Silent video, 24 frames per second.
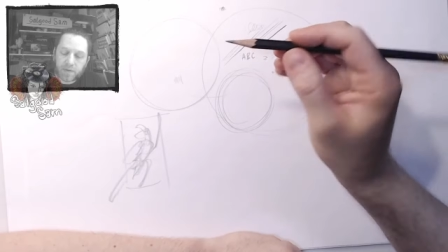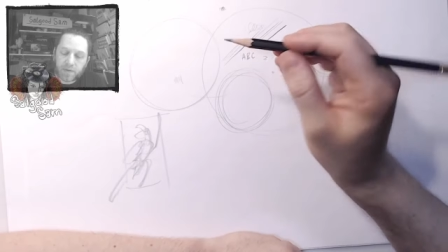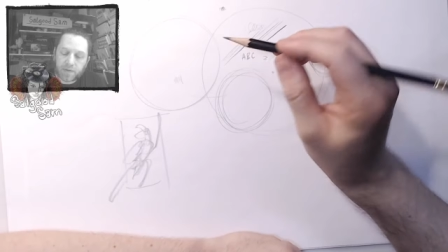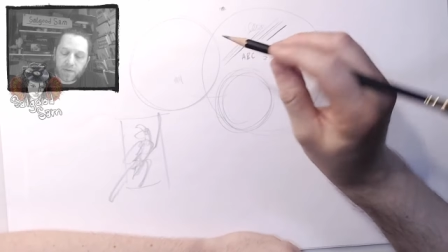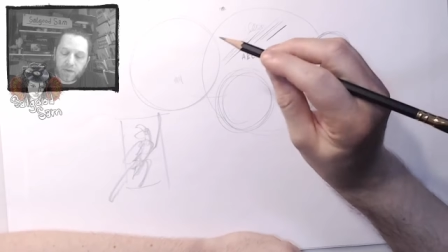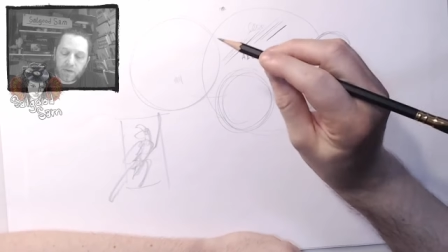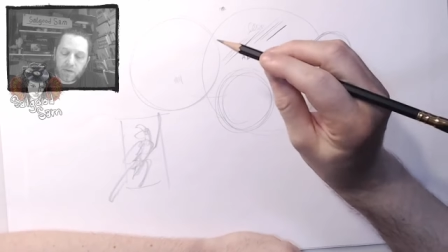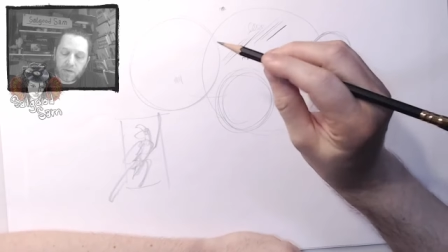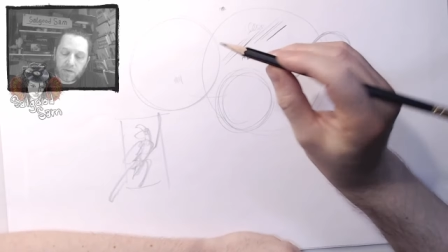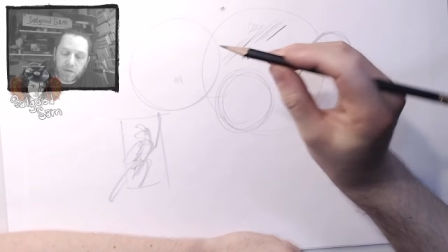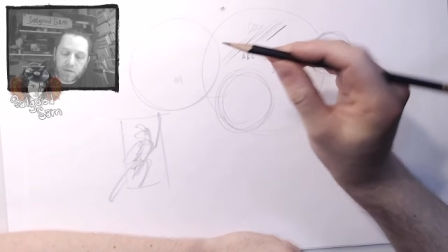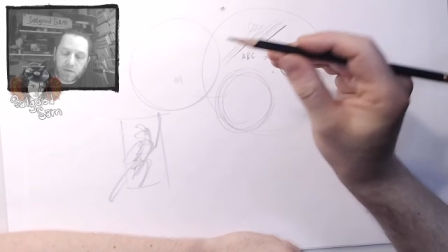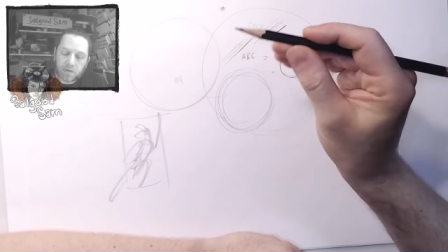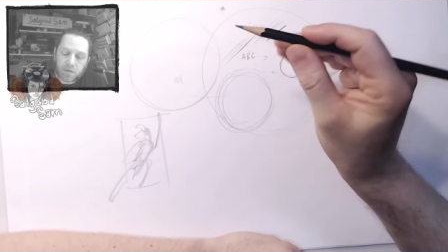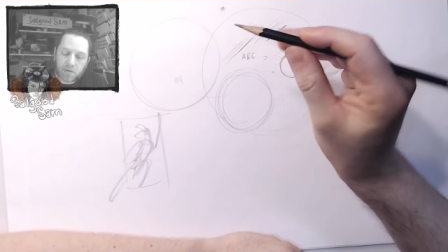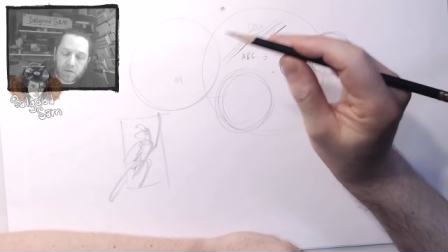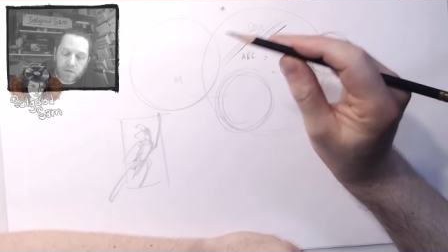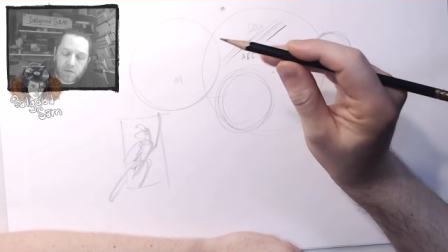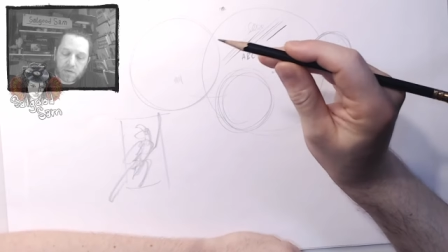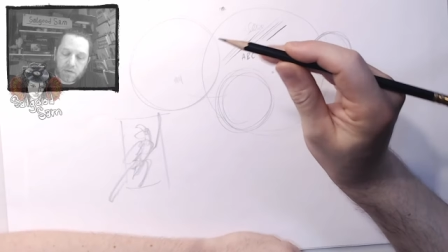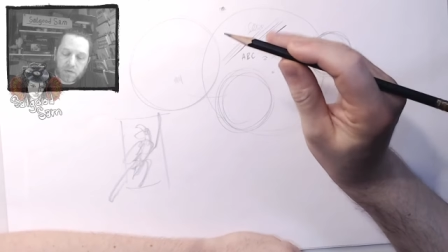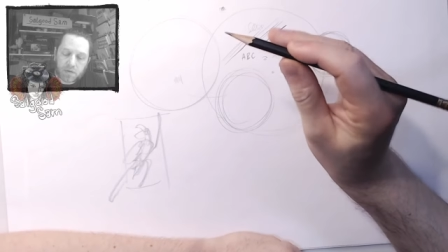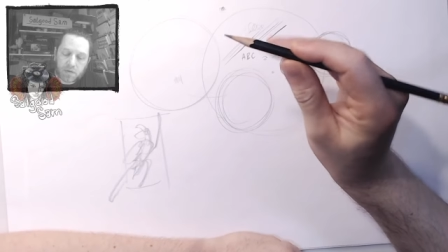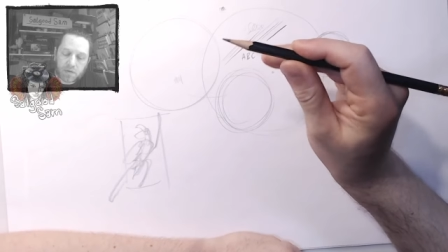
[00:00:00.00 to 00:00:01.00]
this
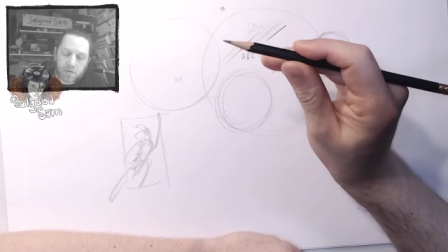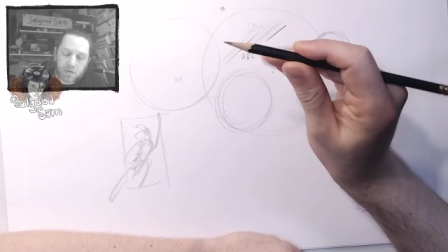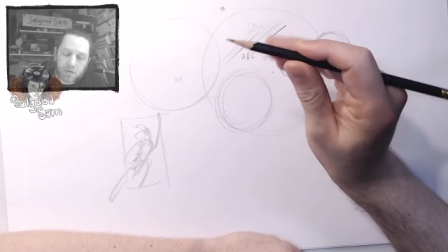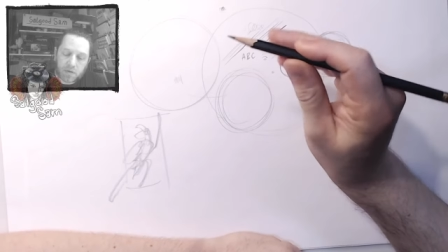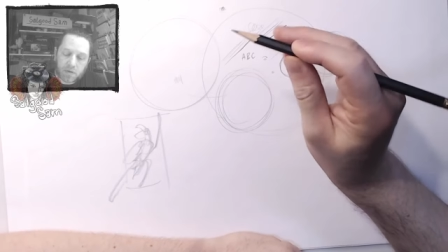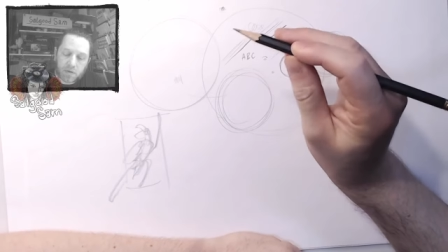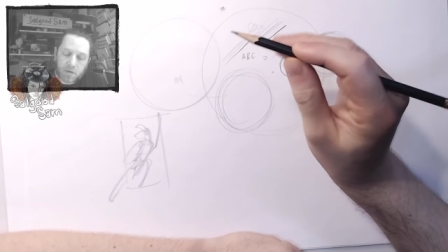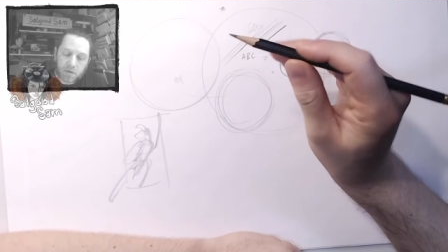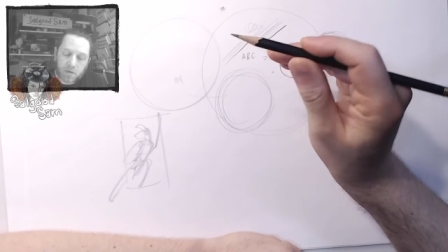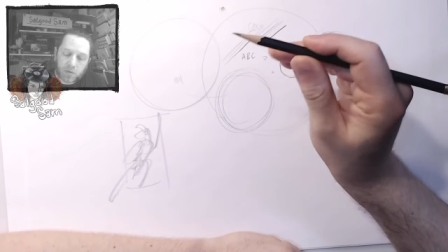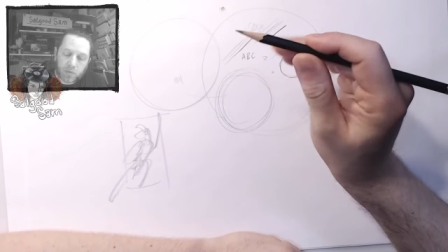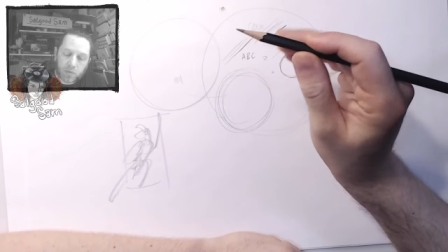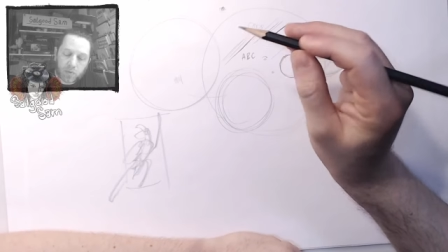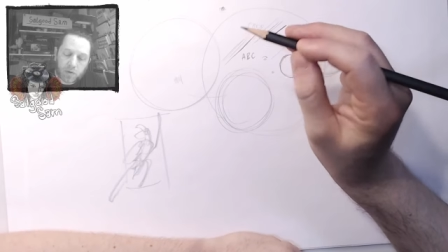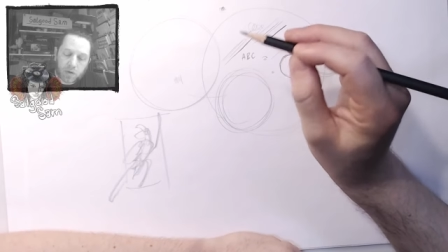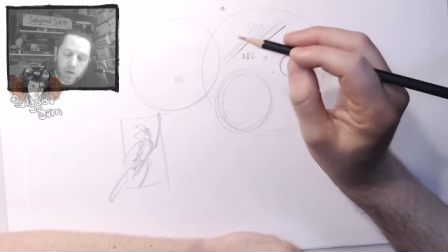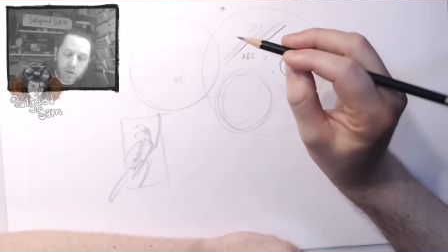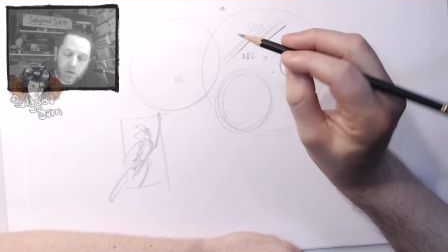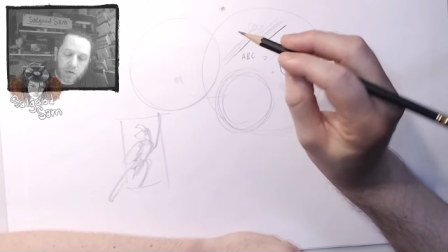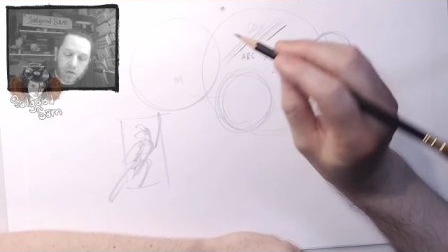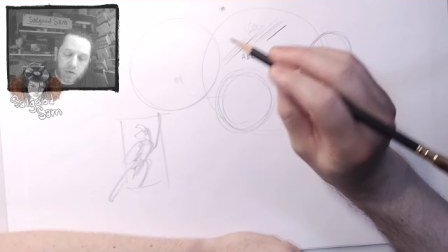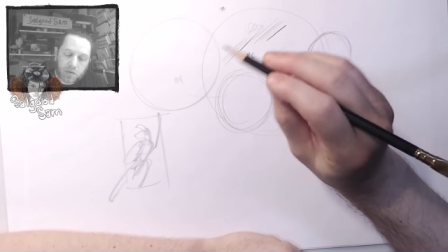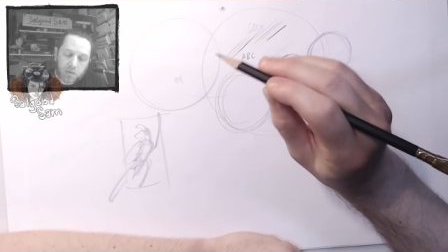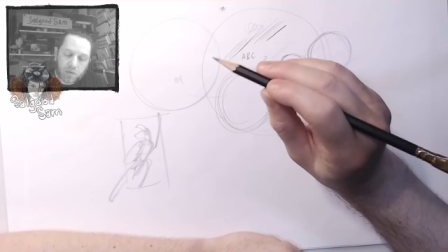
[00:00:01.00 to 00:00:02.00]
is, is a really
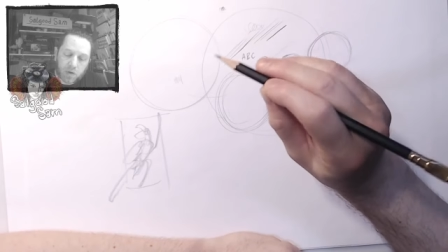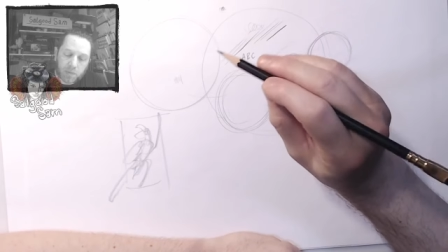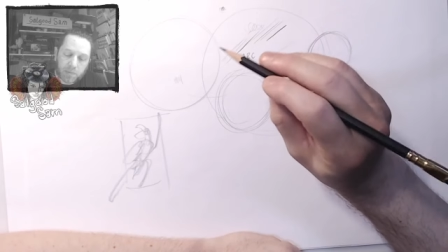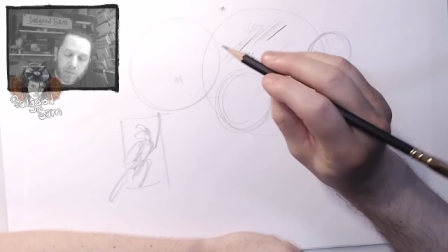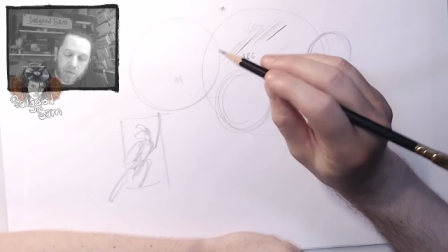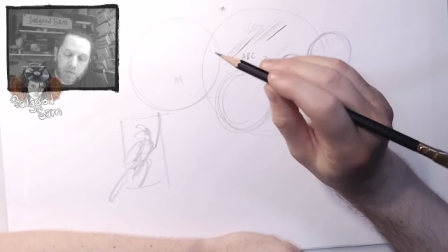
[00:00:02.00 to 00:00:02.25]
good grip